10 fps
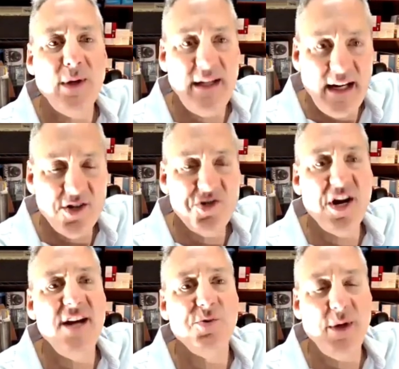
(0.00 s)
we need a
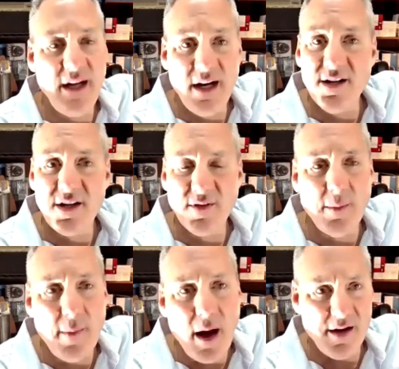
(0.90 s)
change. We need a
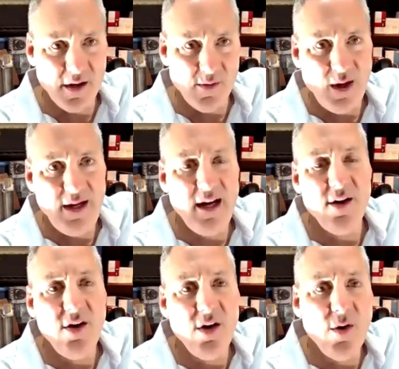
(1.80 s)
different model. We need
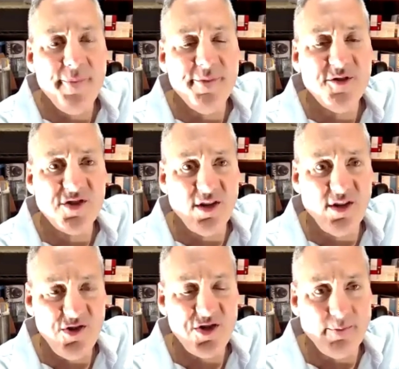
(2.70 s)
a new
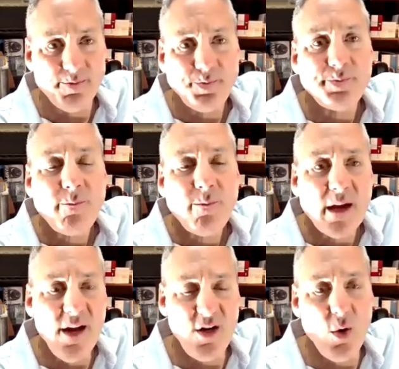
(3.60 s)
solution,
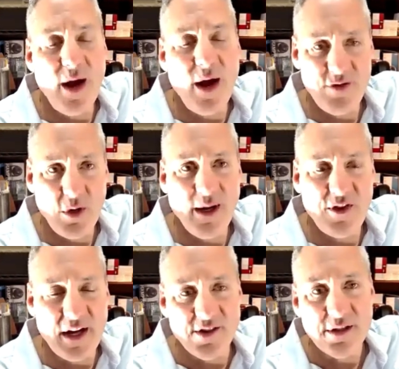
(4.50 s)
a new way of doing
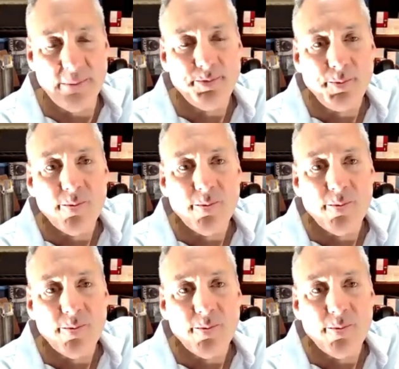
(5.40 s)
things.